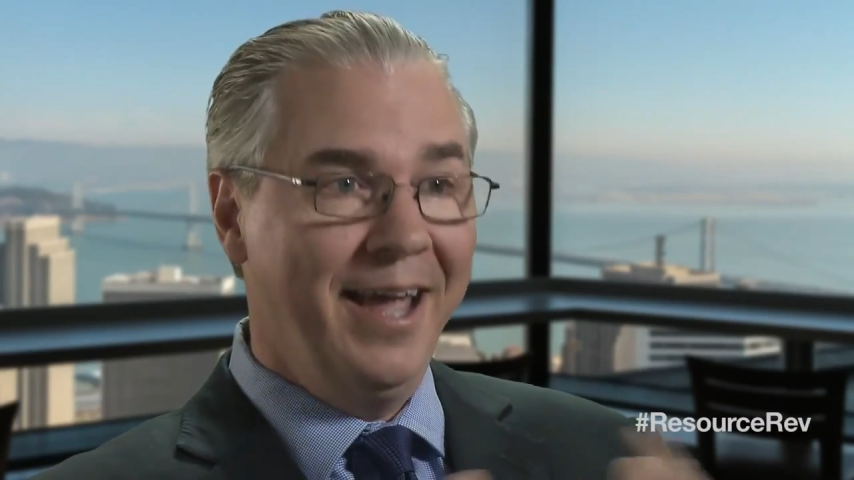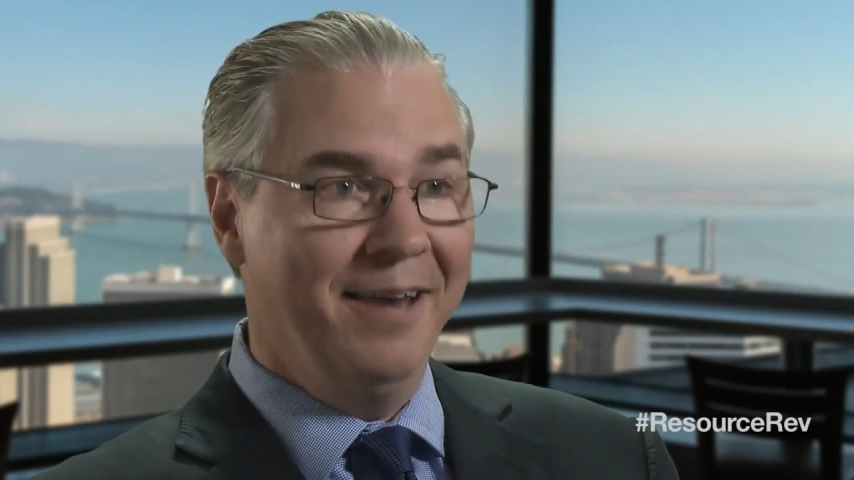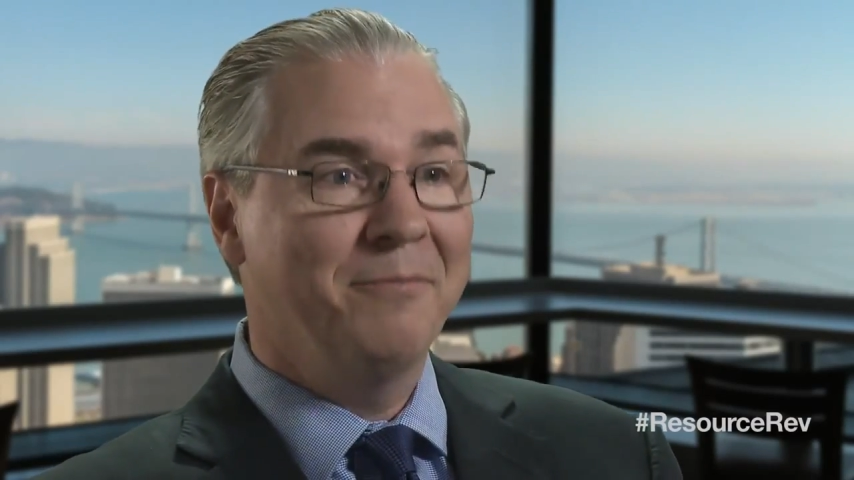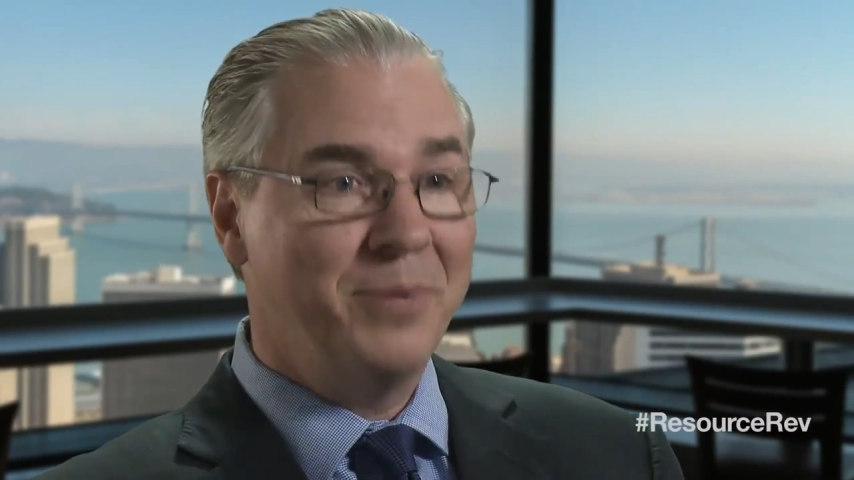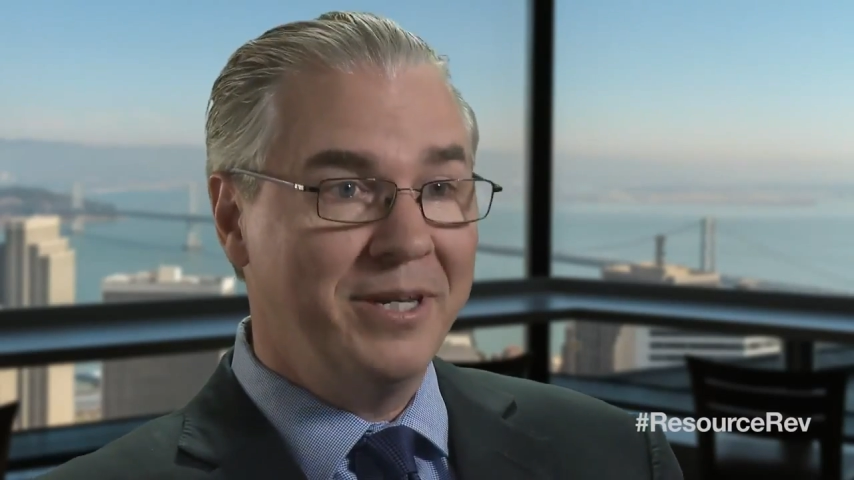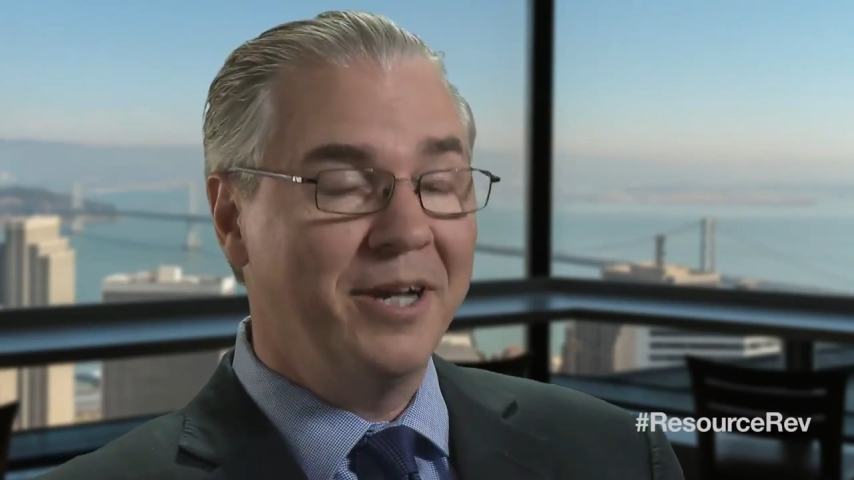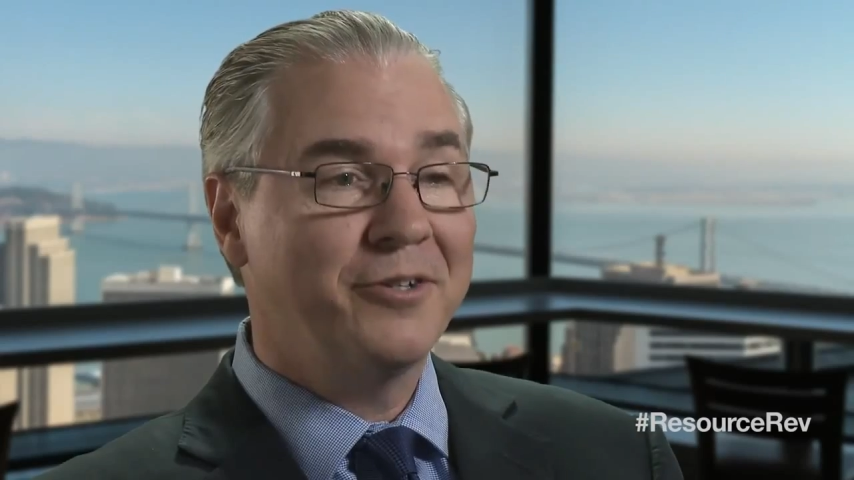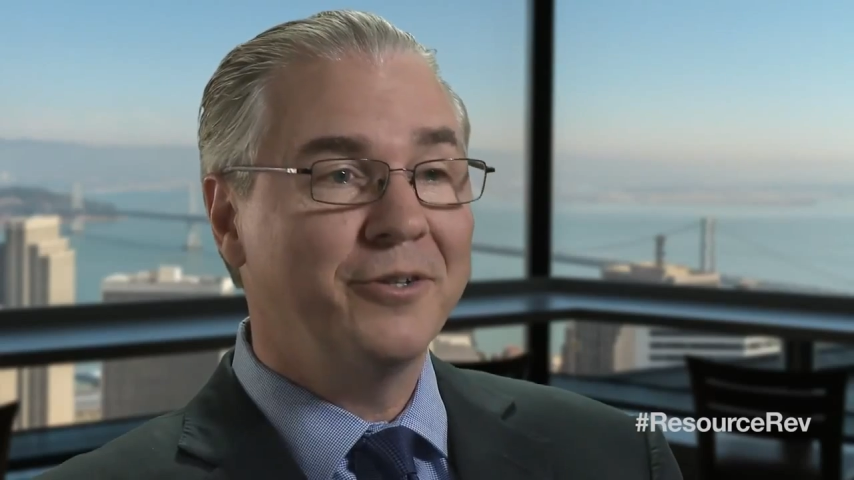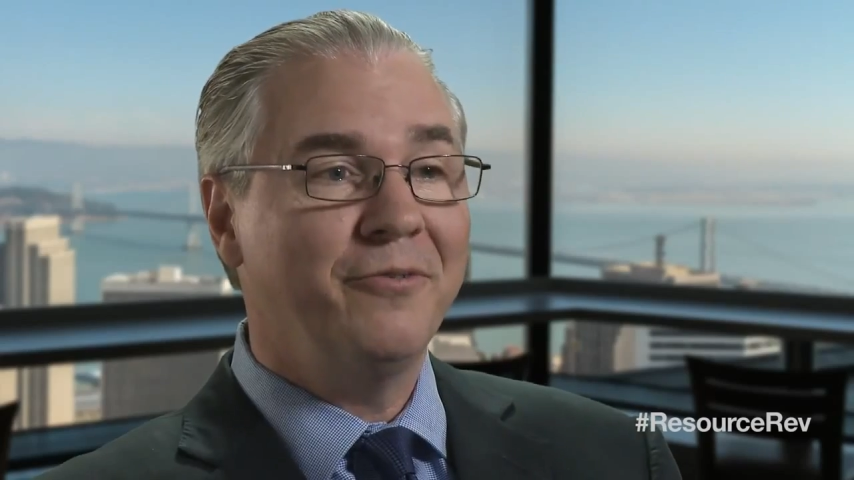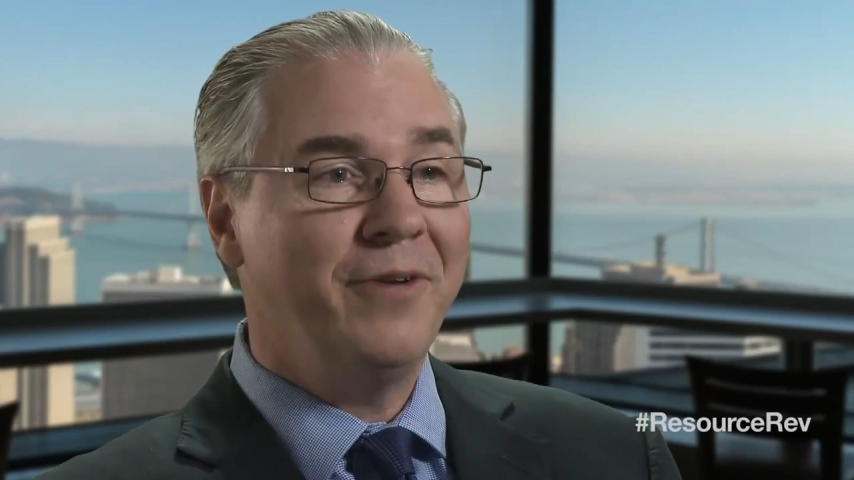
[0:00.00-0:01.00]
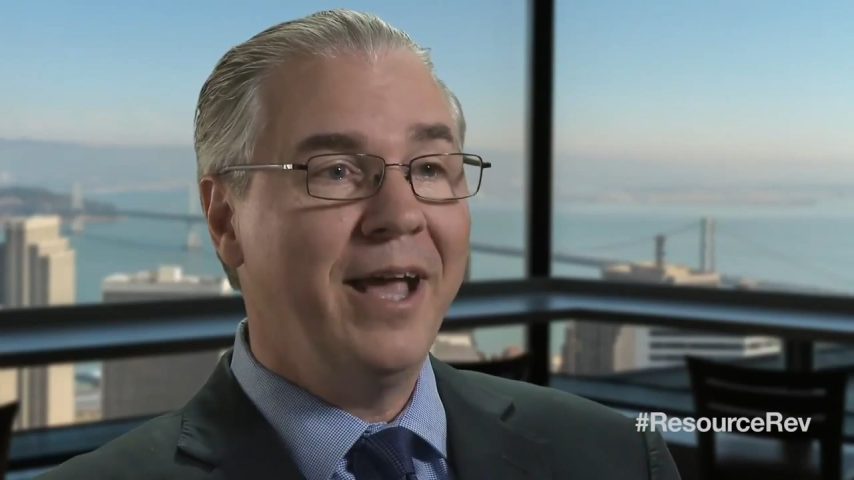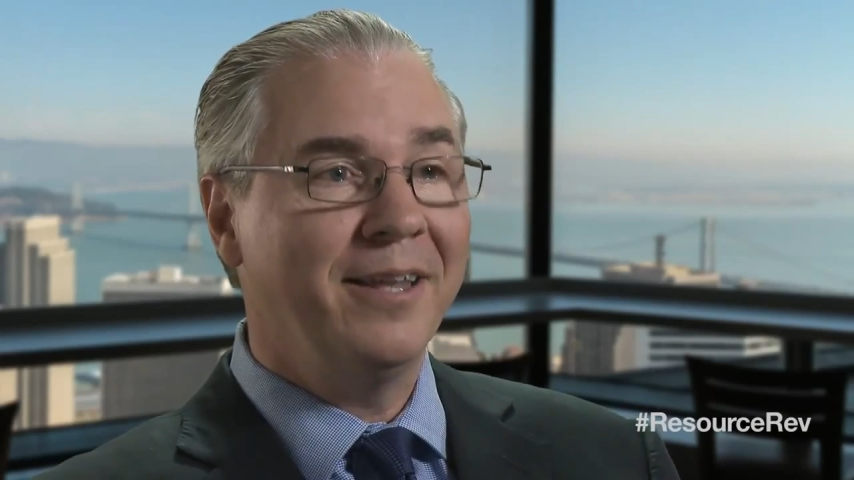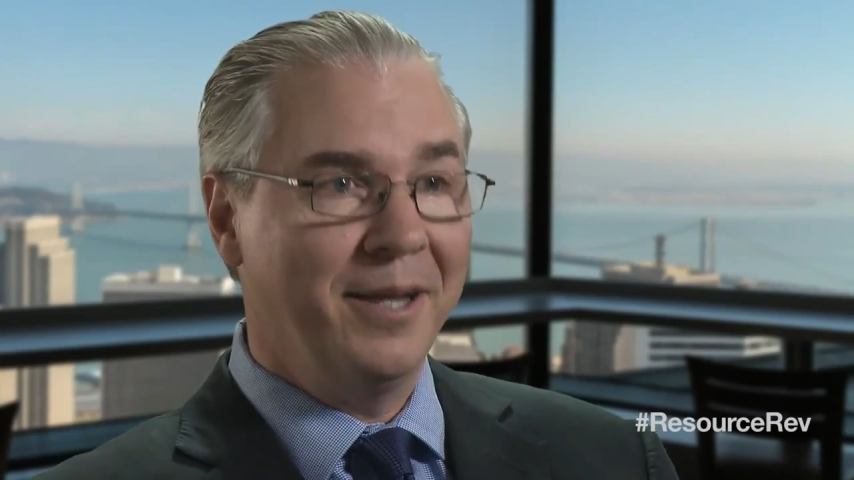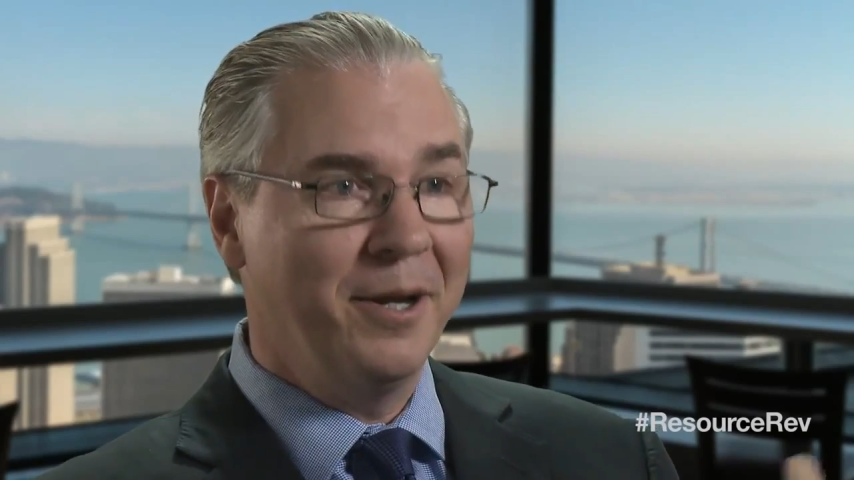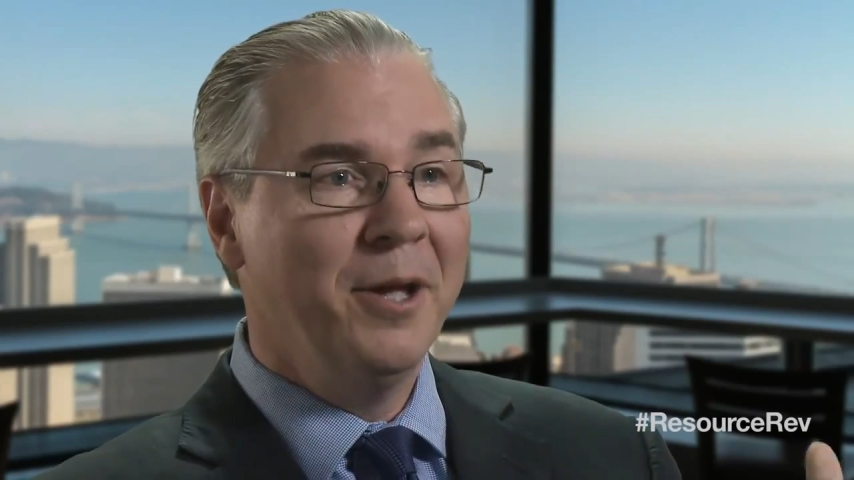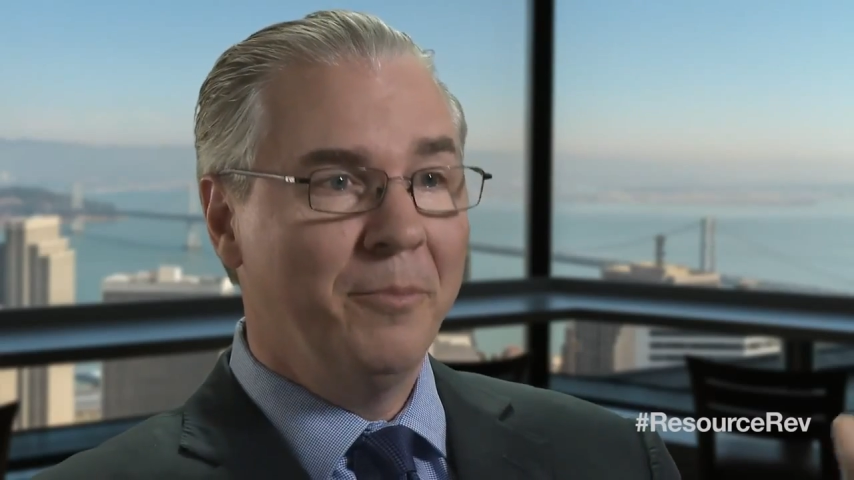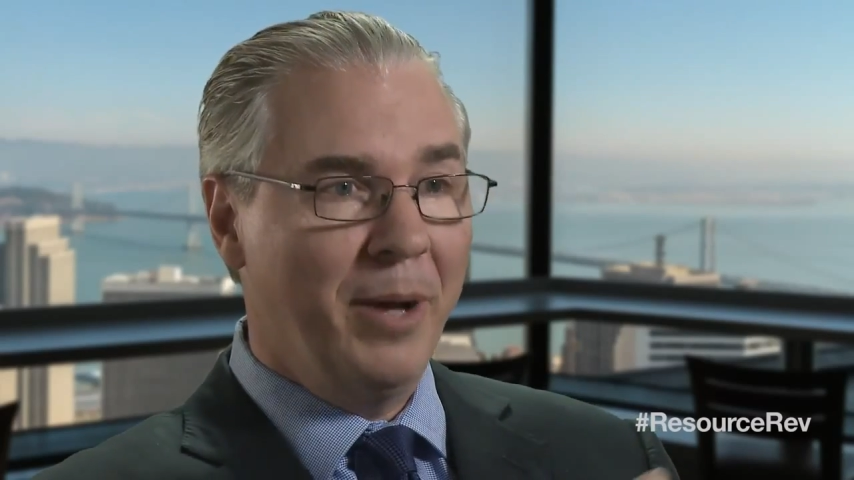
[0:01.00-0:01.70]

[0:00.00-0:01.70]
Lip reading: and potentially failing